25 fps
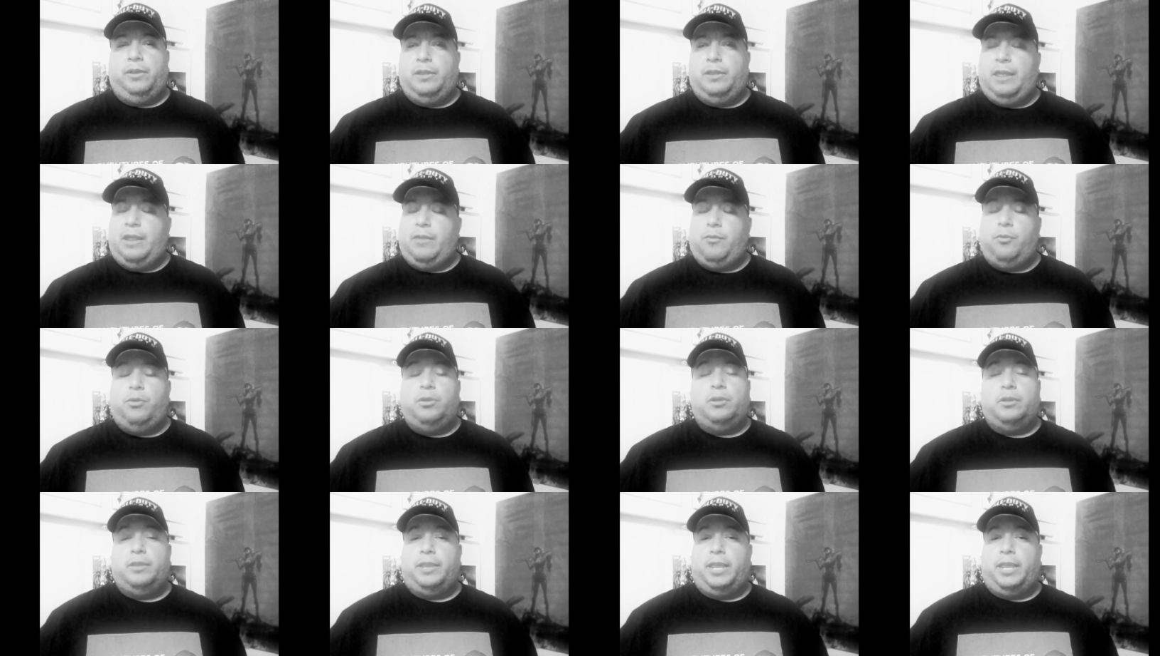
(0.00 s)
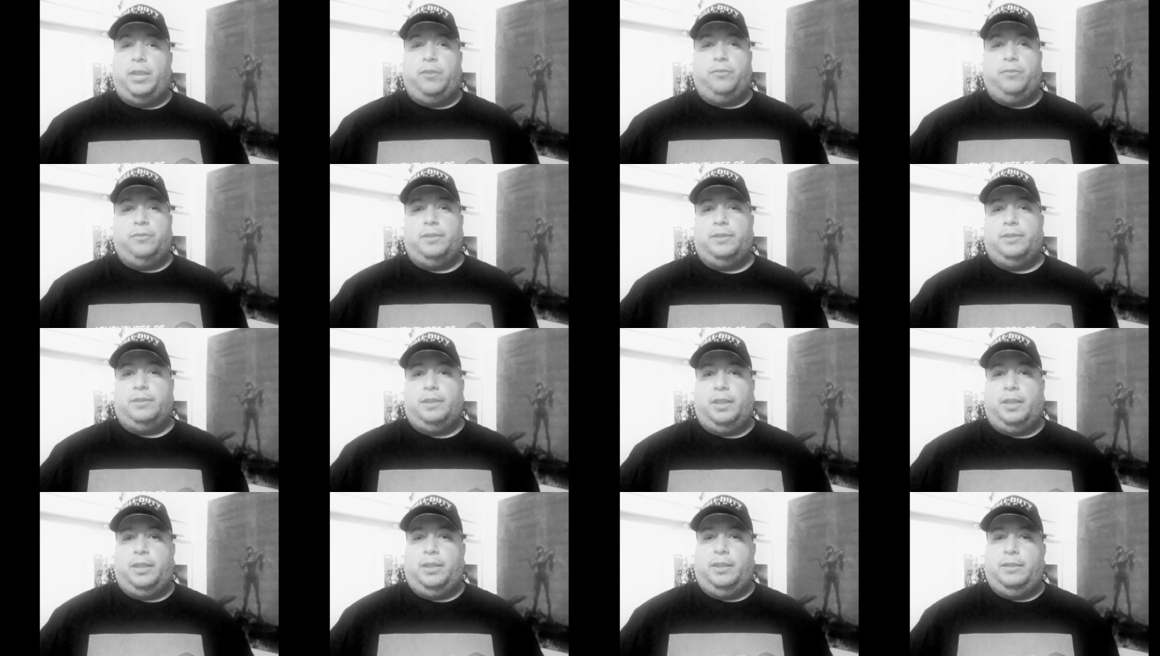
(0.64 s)
you know I had a really good catering the
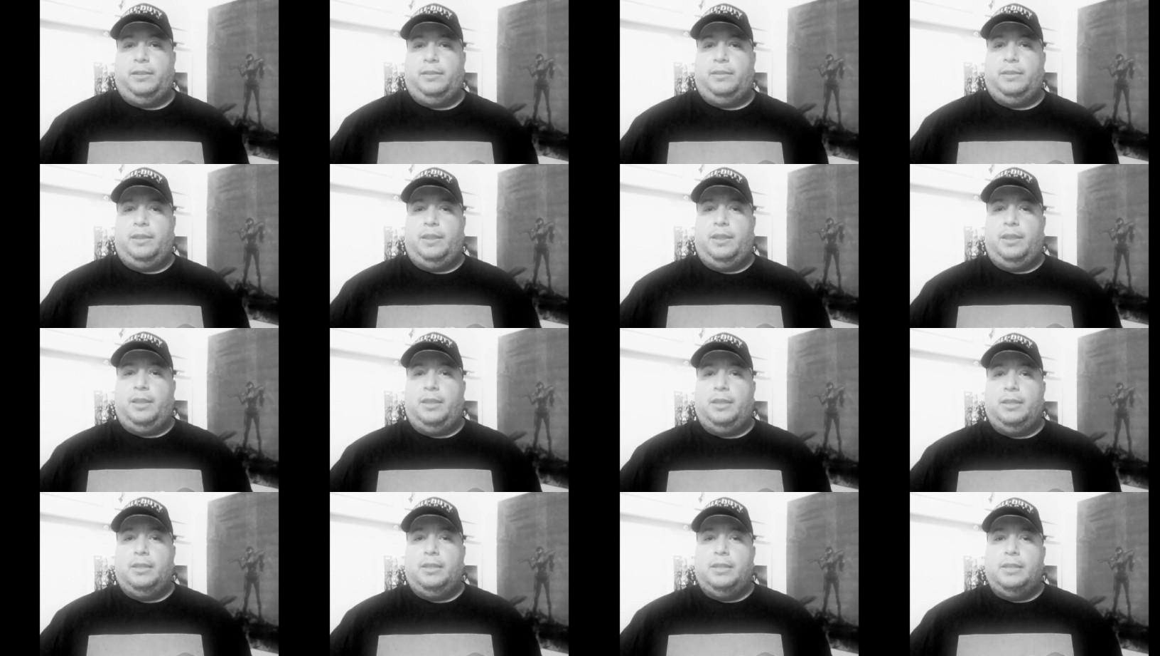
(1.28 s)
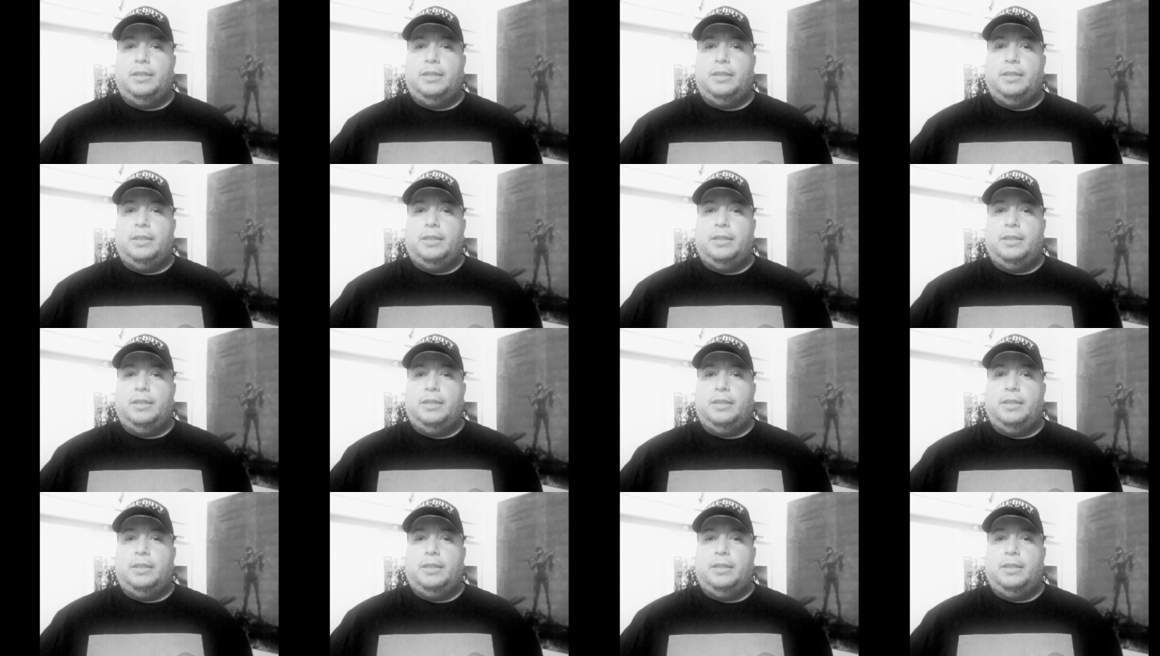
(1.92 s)
day and uh,